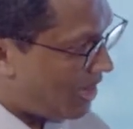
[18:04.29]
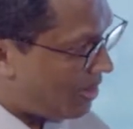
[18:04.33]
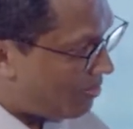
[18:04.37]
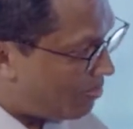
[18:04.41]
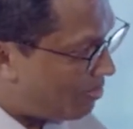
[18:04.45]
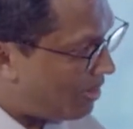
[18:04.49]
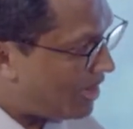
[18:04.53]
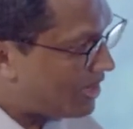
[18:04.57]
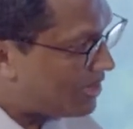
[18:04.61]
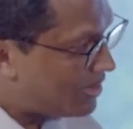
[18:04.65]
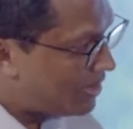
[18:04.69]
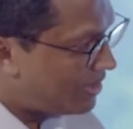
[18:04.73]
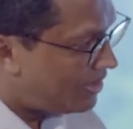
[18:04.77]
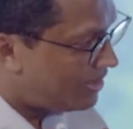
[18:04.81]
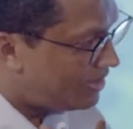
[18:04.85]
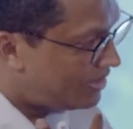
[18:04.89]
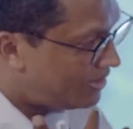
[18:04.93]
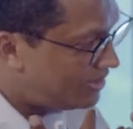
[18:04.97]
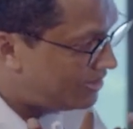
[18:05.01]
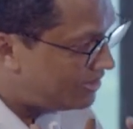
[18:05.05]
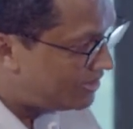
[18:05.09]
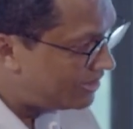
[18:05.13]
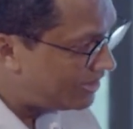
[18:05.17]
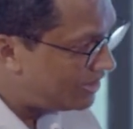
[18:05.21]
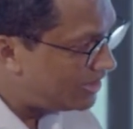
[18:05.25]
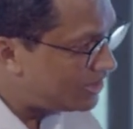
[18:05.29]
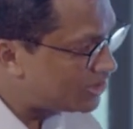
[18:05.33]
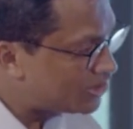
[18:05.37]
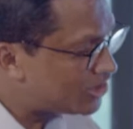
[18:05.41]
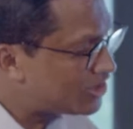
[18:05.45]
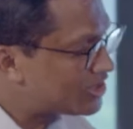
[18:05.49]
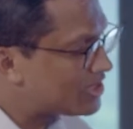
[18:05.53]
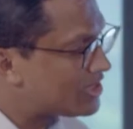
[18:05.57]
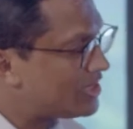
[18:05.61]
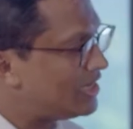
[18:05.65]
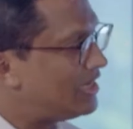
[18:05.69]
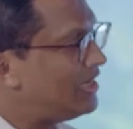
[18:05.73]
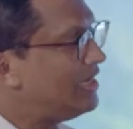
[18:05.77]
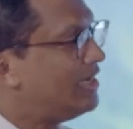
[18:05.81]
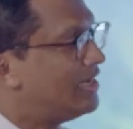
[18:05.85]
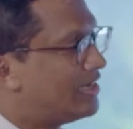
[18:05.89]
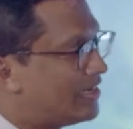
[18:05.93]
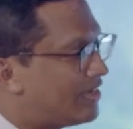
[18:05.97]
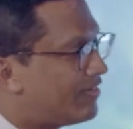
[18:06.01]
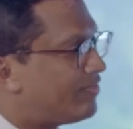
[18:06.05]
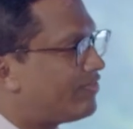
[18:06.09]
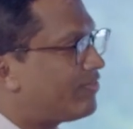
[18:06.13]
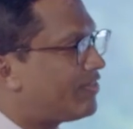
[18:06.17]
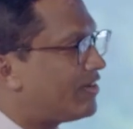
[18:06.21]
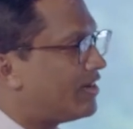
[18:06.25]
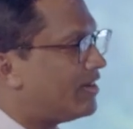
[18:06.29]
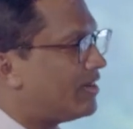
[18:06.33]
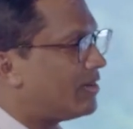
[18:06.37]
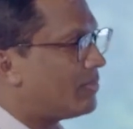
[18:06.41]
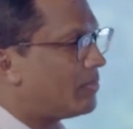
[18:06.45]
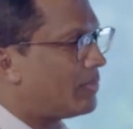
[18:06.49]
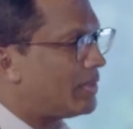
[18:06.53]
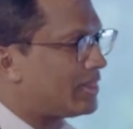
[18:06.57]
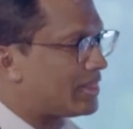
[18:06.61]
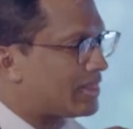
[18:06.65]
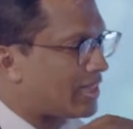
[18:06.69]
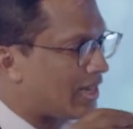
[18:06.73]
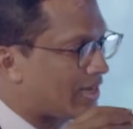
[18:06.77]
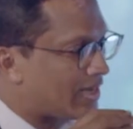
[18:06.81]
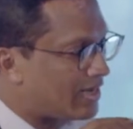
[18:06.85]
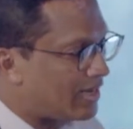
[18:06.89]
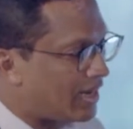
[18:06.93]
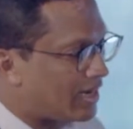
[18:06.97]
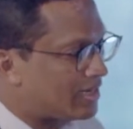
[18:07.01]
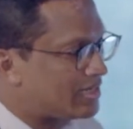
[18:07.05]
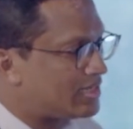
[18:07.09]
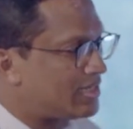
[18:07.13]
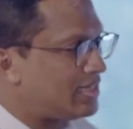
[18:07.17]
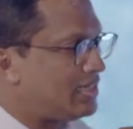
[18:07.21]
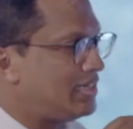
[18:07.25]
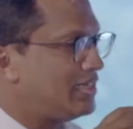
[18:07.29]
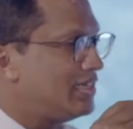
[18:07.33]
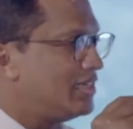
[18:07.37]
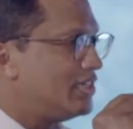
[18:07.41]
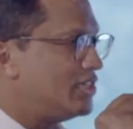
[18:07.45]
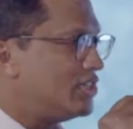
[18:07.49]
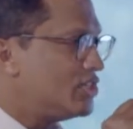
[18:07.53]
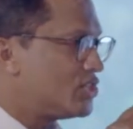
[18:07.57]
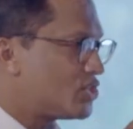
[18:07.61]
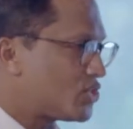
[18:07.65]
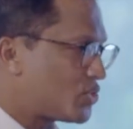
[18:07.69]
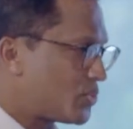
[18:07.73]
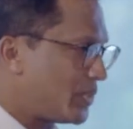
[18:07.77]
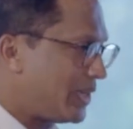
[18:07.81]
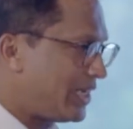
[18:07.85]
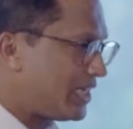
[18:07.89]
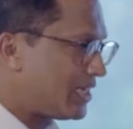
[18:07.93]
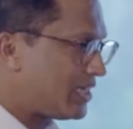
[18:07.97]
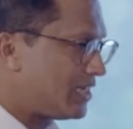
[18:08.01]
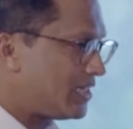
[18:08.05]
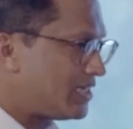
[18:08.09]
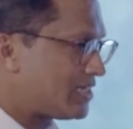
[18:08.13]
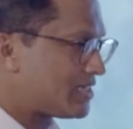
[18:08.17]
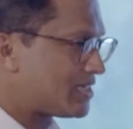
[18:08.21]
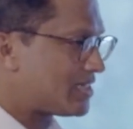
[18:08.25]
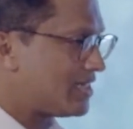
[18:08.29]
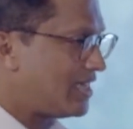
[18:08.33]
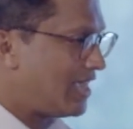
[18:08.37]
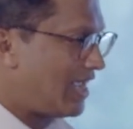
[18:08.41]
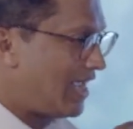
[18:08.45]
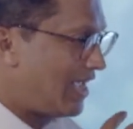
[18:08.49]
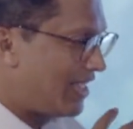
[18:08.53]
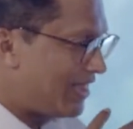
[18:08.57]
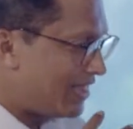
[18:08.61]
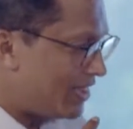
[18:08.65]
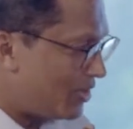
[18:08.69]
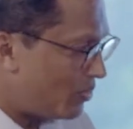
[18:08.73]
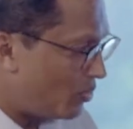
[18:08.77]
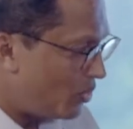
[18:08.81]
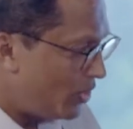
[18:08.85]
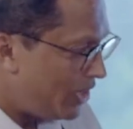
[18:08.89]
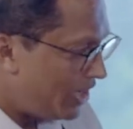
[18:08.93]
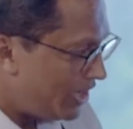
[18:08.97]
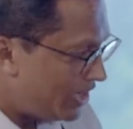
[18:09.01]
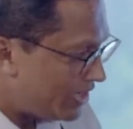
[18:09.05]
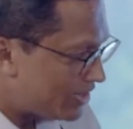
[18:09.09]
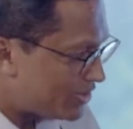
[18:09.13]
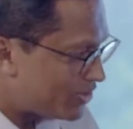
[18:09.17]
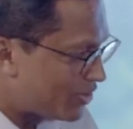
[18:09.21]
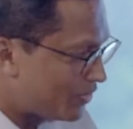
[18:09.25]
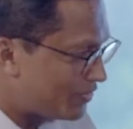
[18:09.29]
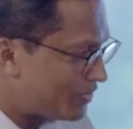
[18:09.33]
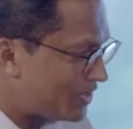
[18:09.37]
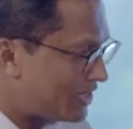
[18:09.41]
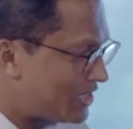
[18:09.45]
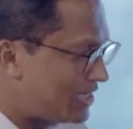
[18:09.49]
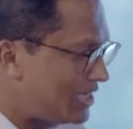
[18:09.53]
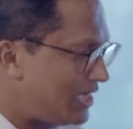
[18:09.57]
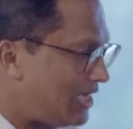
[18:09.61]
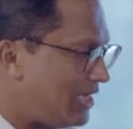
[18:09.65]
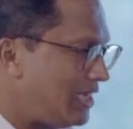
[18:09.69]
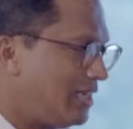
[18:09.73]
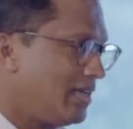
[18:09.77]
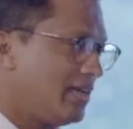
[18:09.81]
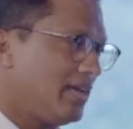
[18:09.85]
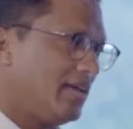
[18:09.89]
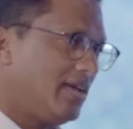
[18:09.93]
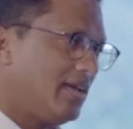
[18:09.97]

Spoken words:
but deliciously different with that nutty sweetness, the woodiness of the tea,